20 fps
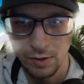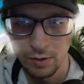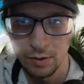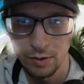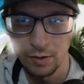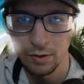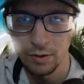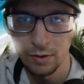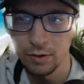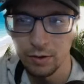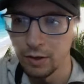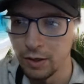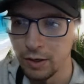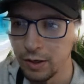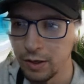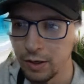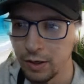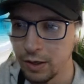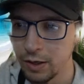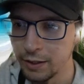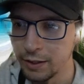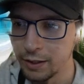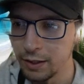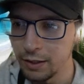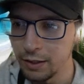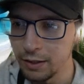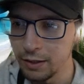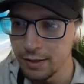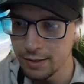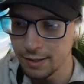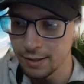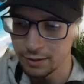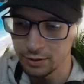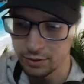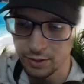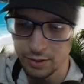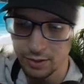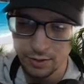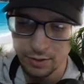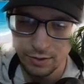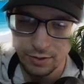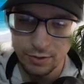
Okay, and then I think the saturation's too